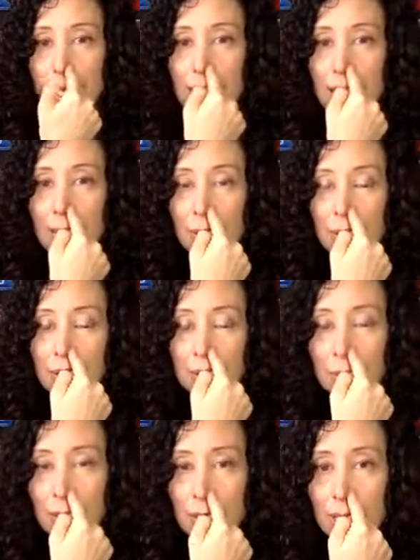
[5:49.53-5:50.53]
Now we're going to
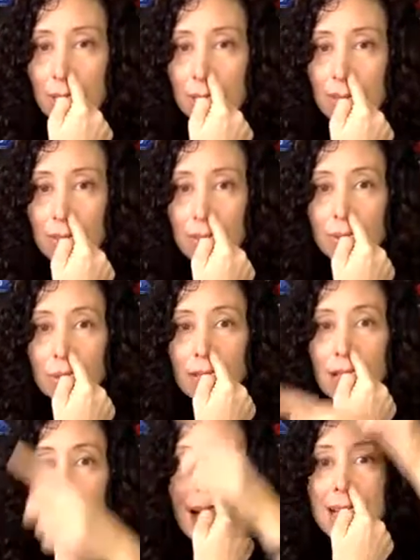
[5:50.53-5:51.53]
breathe in through the
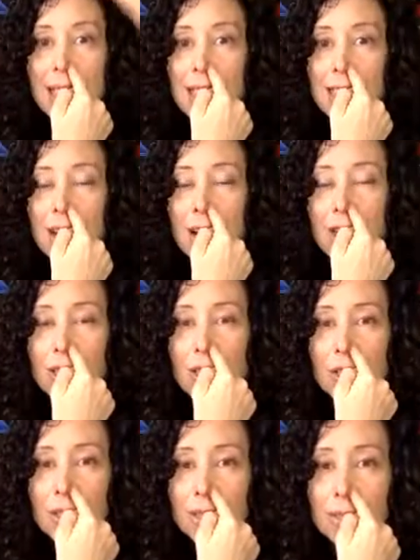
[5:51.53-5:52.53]
last
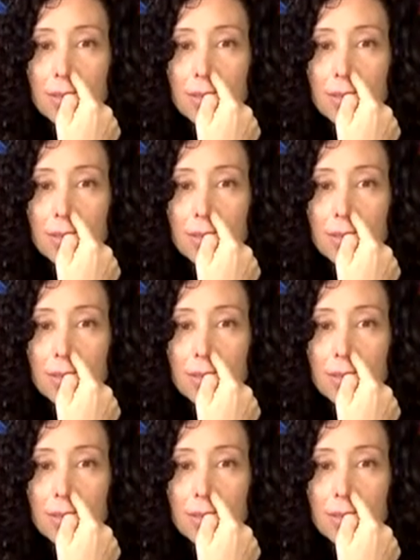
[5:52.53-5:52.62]
nostril.